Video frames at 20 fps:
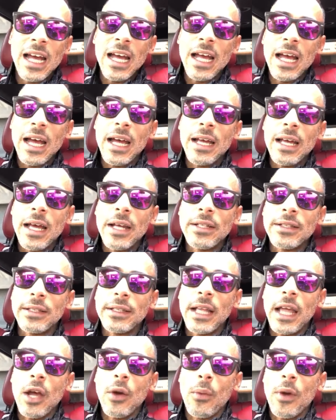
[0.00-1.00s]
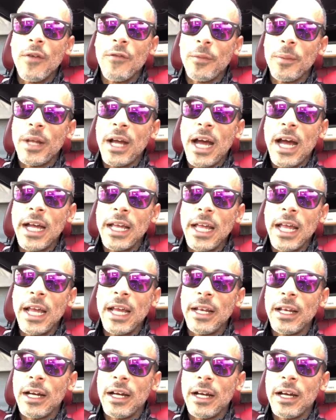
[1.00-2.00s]
I'd stay away from the
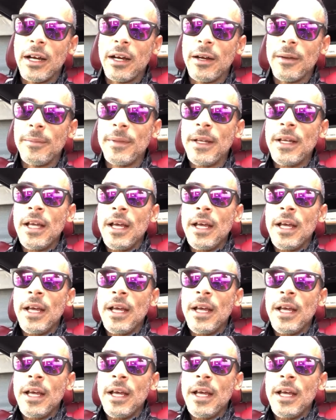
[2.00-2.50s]
i8.